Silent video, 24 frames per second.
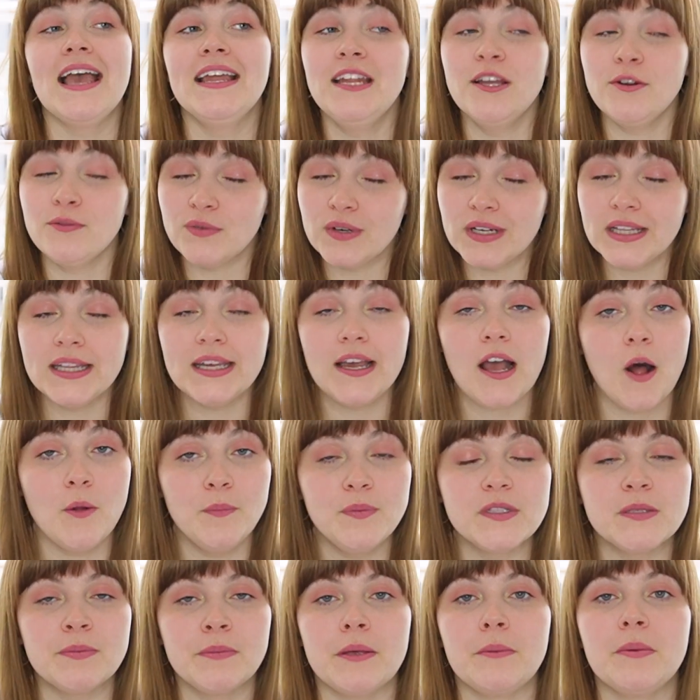And it really
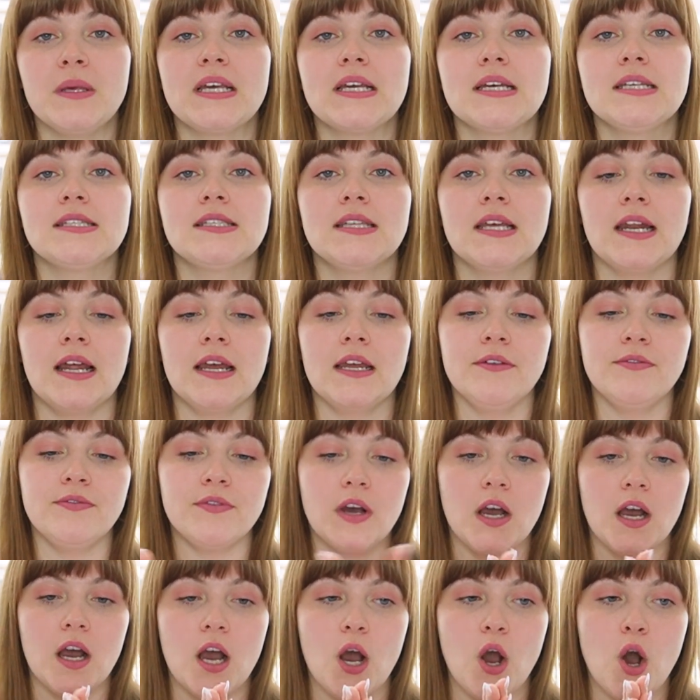helps me because then I've
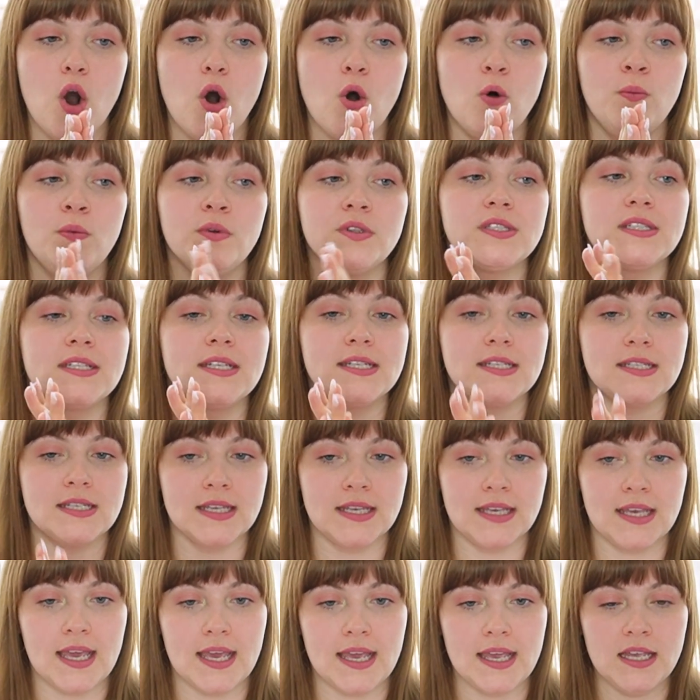almost
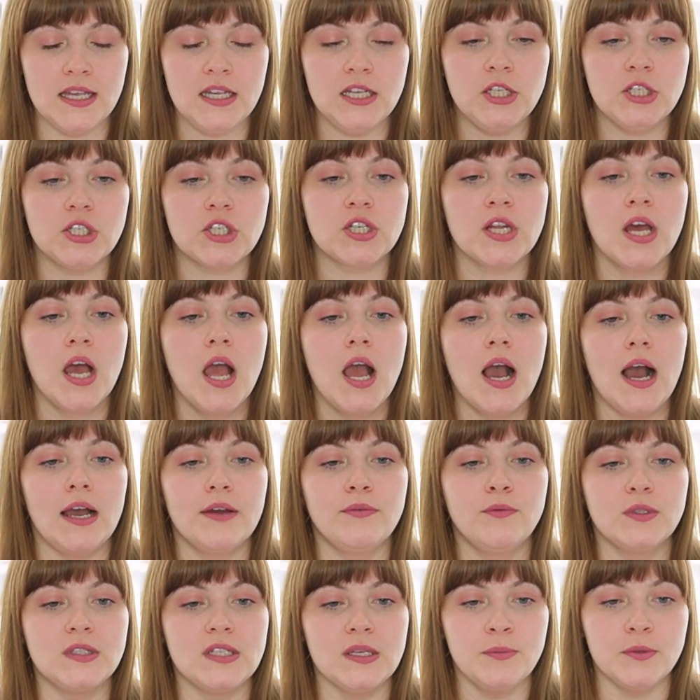disengaged, I
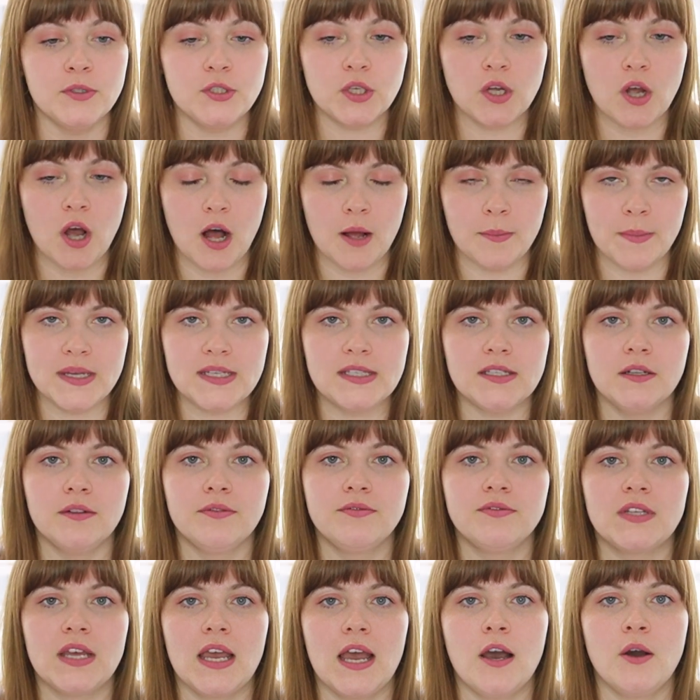was able to calm
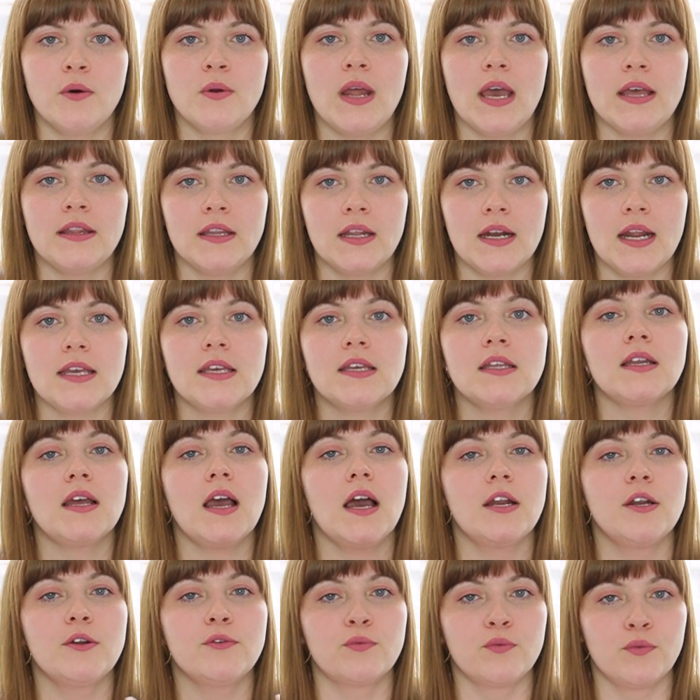myself down and then I can
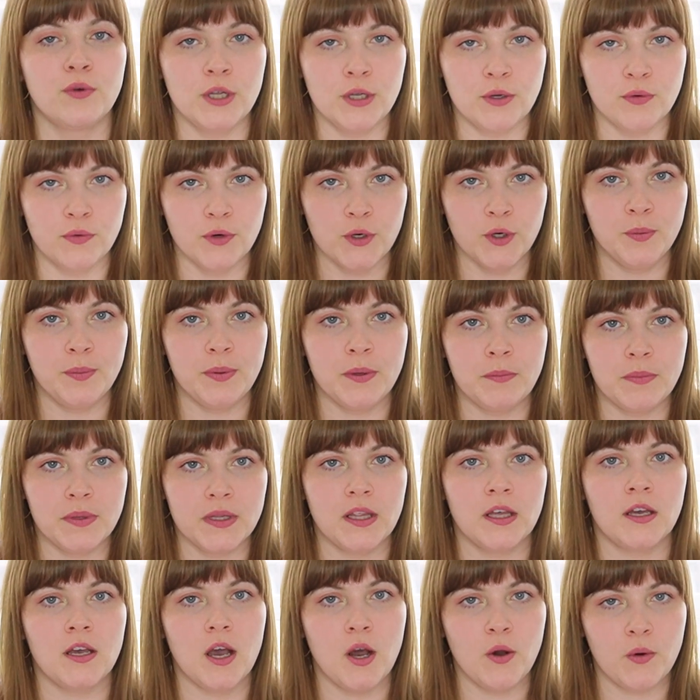kind of regroup and be
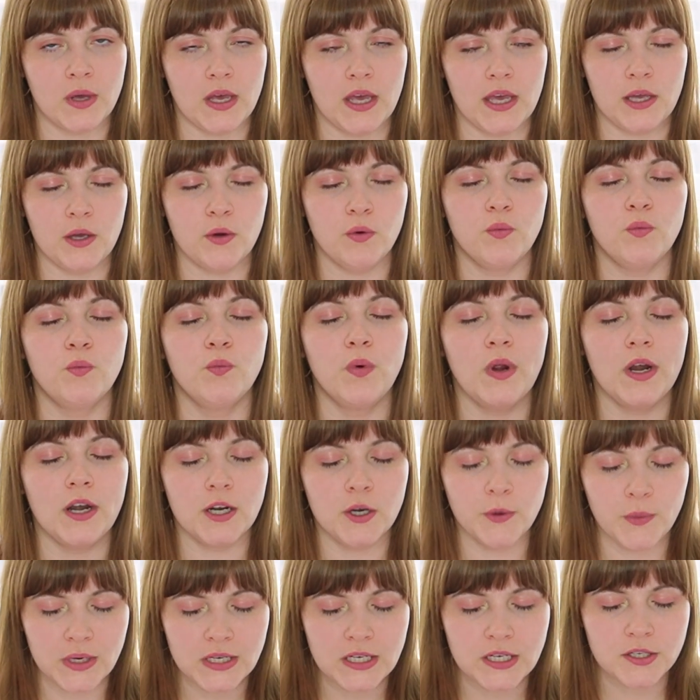like, okay, where
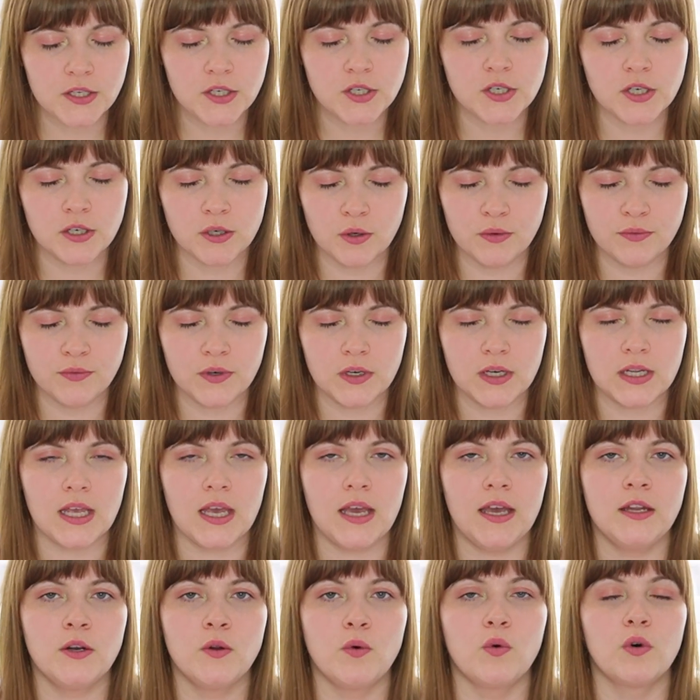do I need to start over
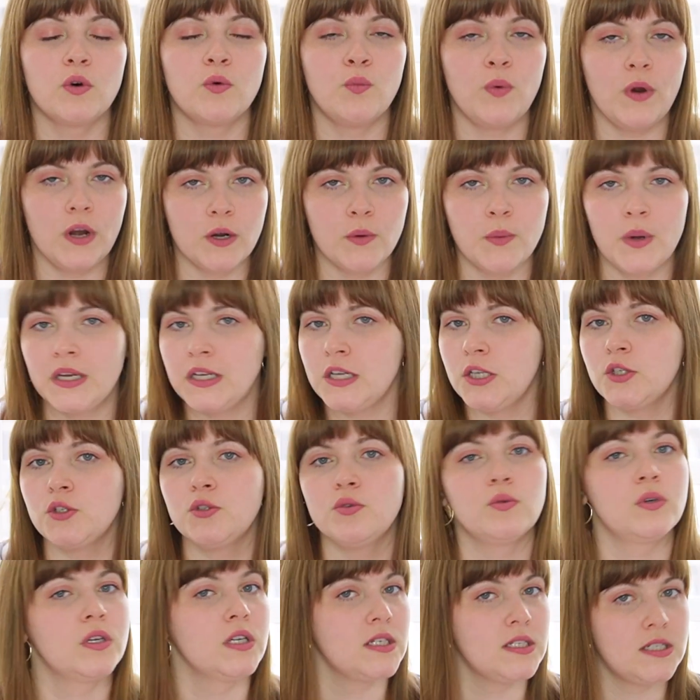again or where do I need
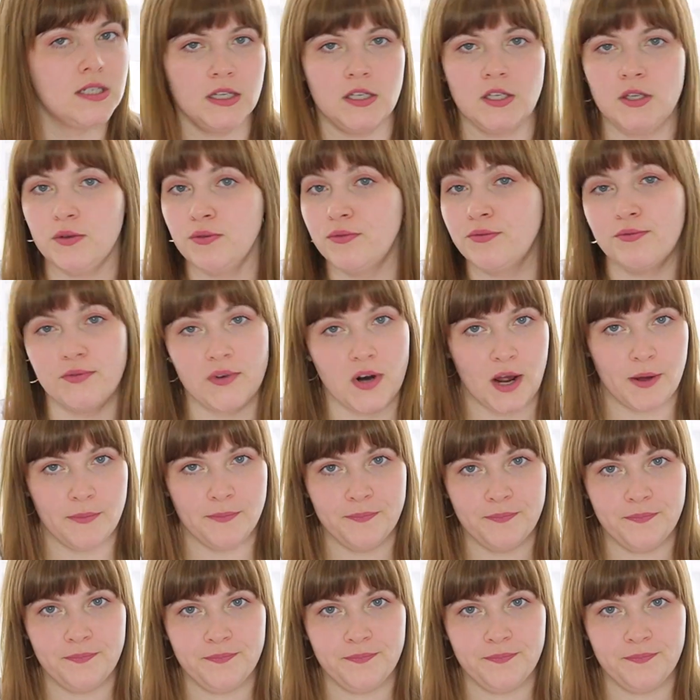to continue from?